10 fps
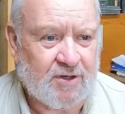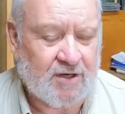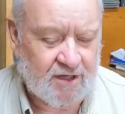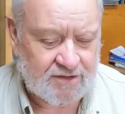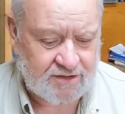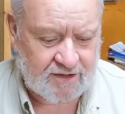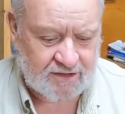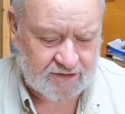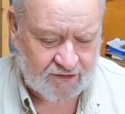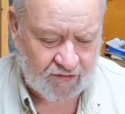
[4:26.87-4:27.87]
because
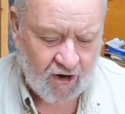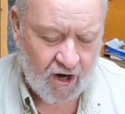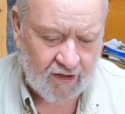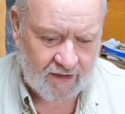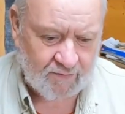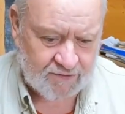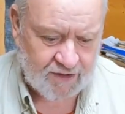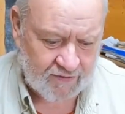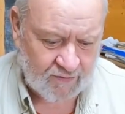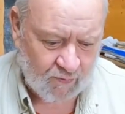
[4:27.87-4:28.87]
this crock that was there,